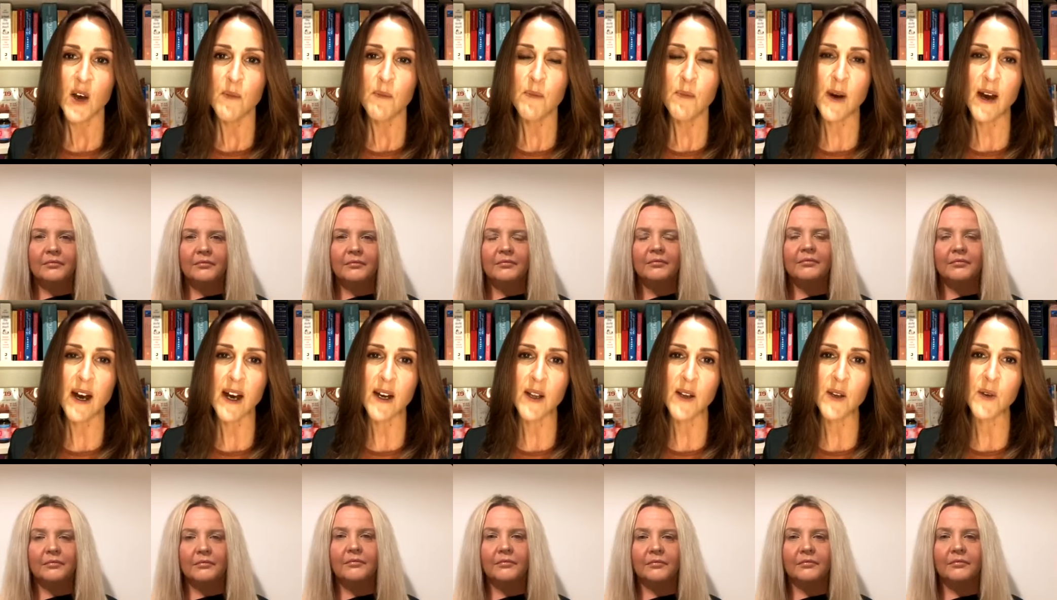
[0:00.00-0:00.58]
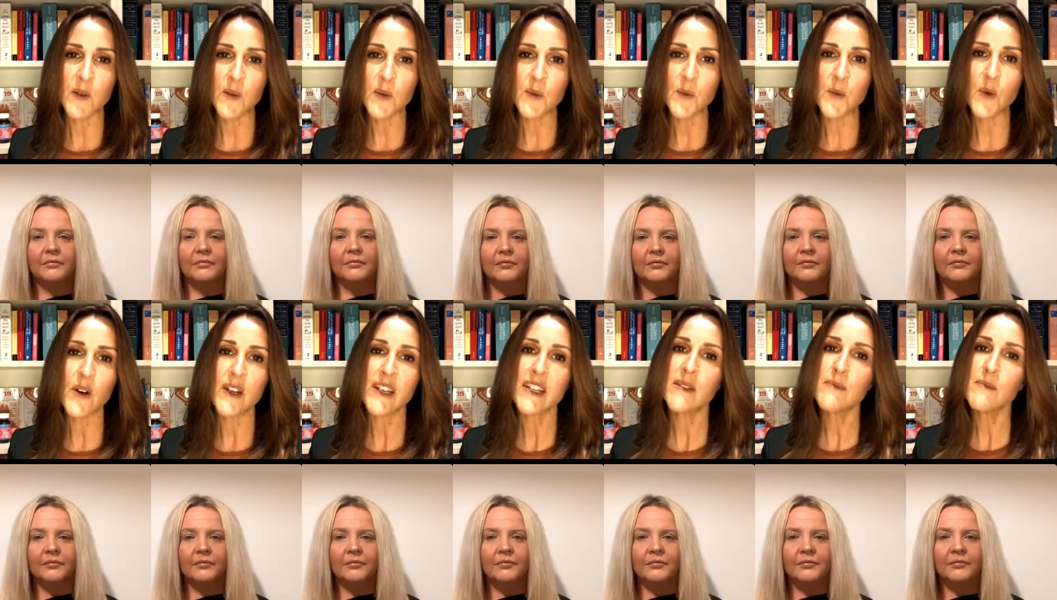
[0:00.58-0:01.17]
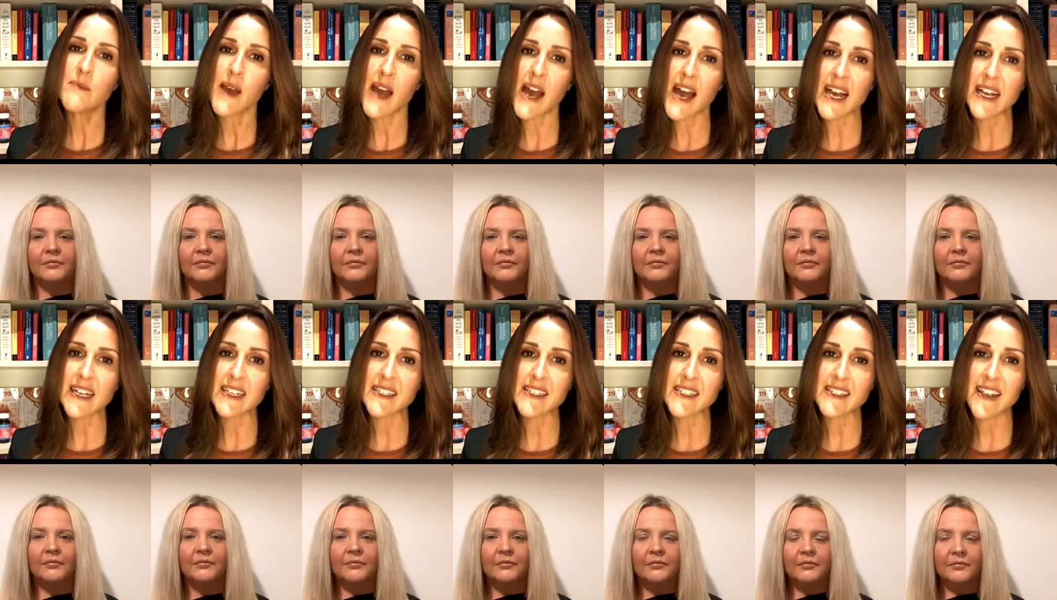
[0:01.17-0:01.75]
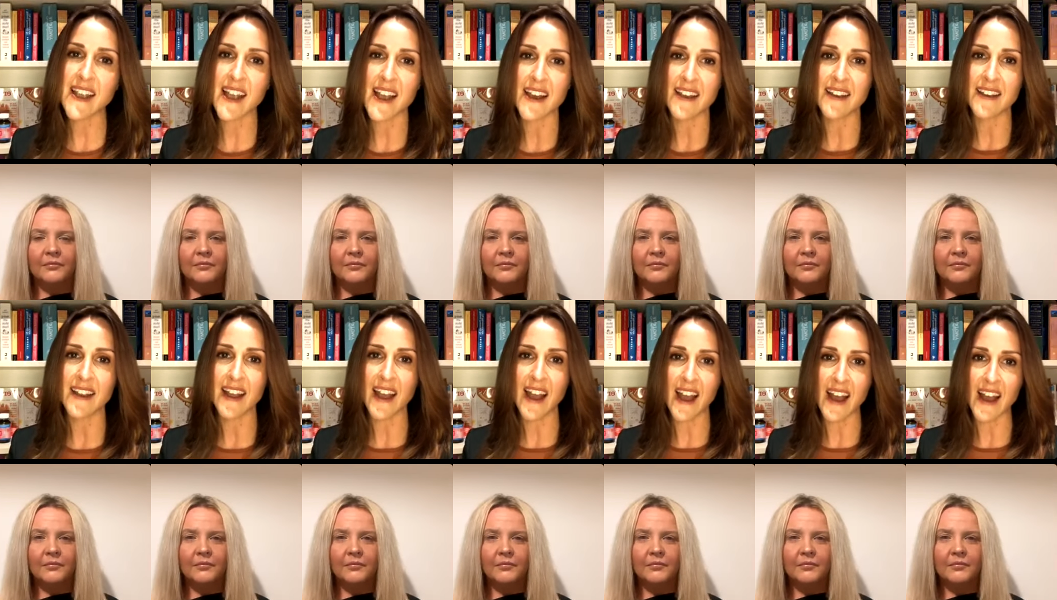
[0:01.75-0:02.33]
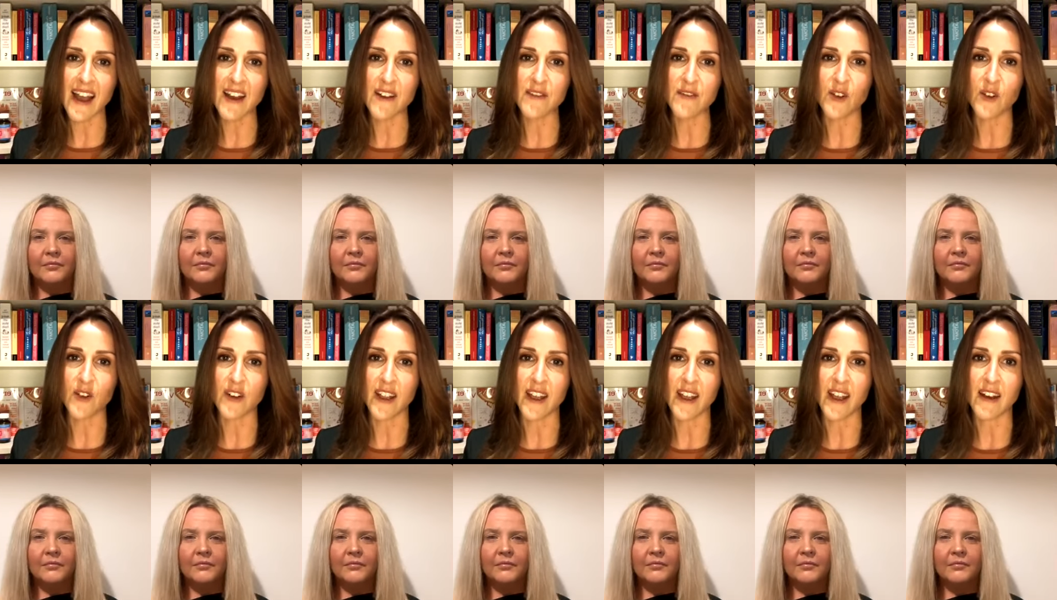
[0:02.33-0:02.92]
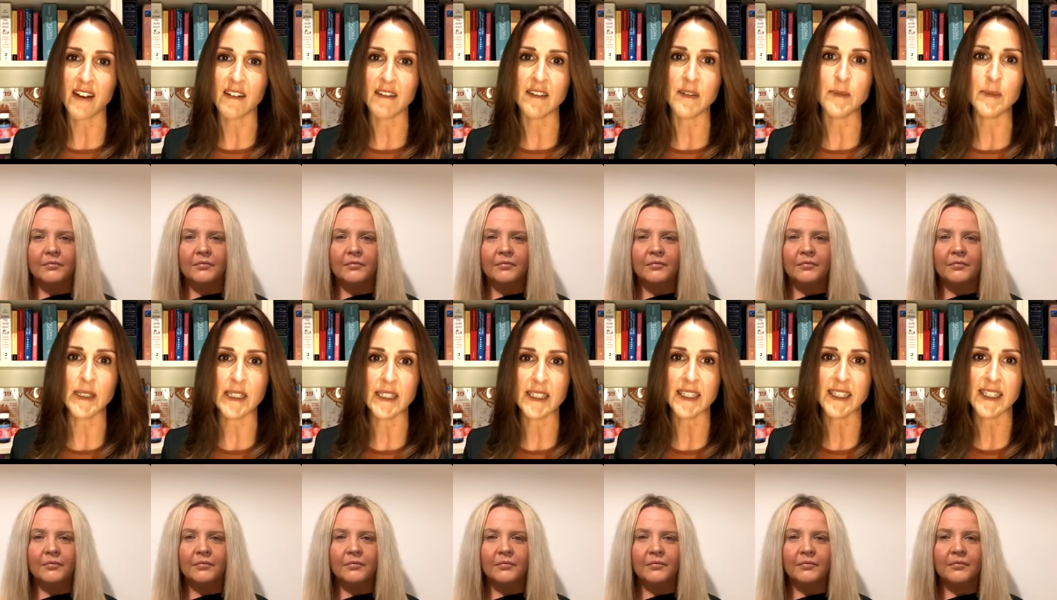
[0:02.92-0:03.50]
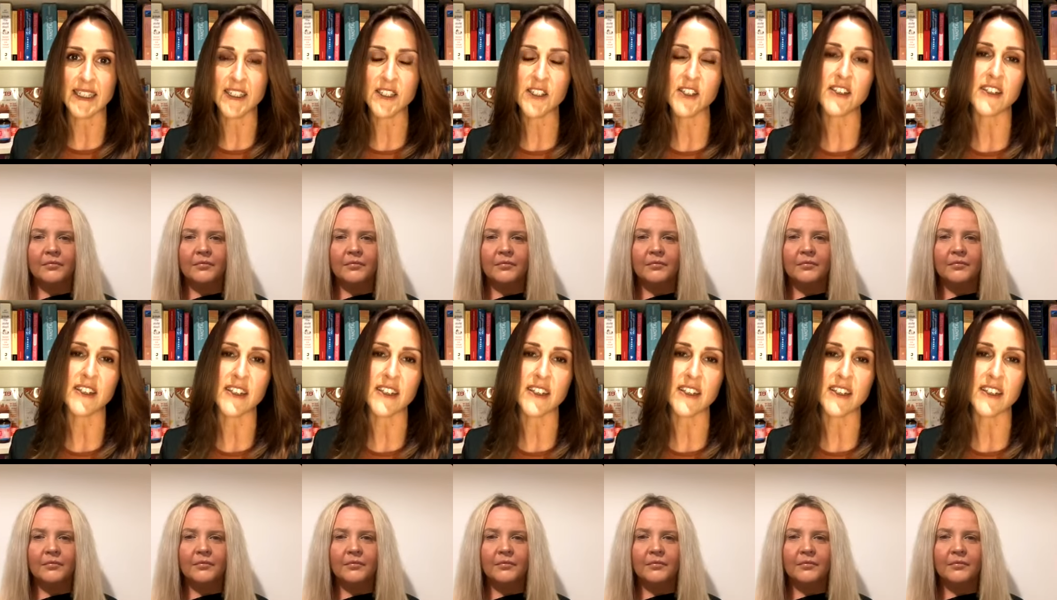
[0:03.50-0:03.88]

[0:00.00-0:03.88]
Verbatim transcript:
Speaker 1: But what impact can it have on our ability to